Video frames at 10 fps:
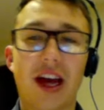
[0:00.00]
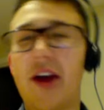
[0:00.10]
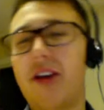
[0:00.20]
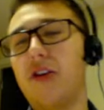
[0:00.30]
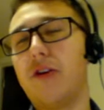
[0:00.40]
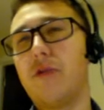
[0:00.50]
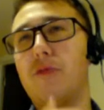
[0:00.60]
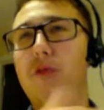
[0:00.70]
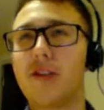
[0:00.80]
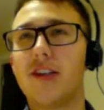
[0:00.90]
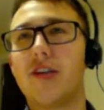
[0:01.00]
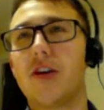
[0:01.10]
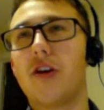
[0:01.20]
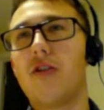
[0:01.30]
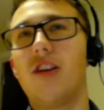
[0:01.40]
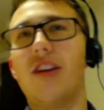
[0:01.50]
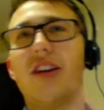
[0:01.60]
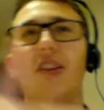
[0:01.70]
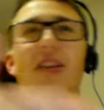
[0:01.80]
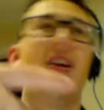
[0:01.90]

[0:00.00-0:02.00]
and you report it stolen,